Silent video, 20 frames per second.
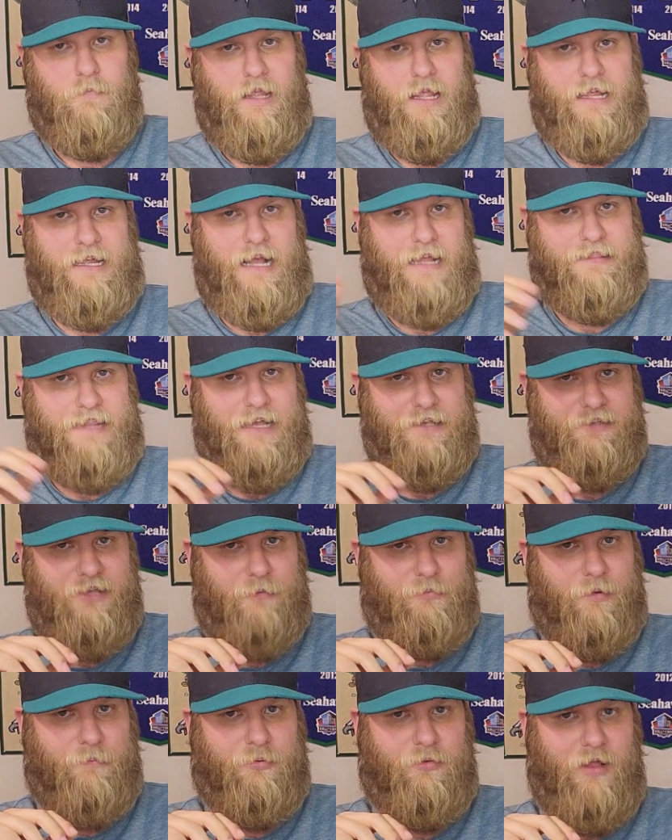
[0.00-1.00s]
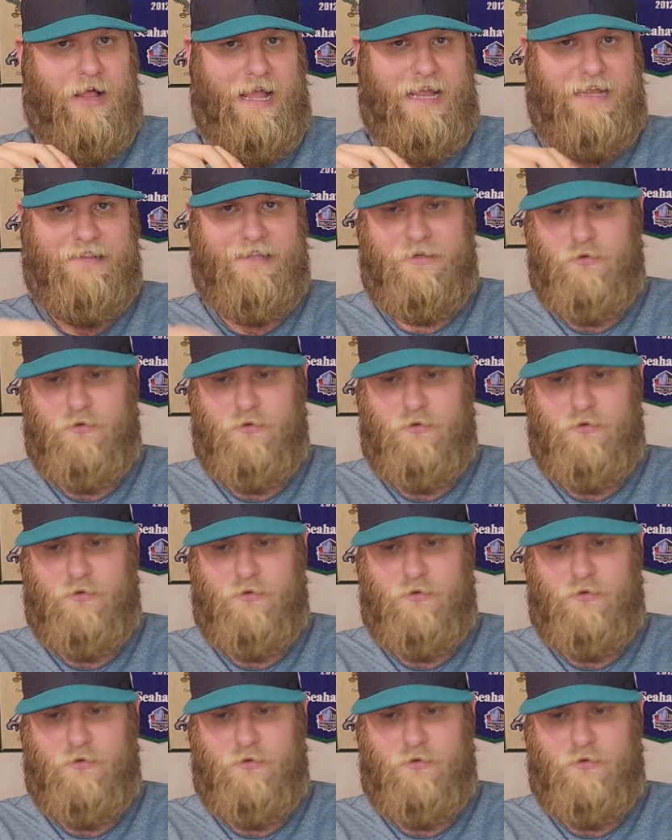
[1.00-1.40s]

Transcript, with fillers: He got that double play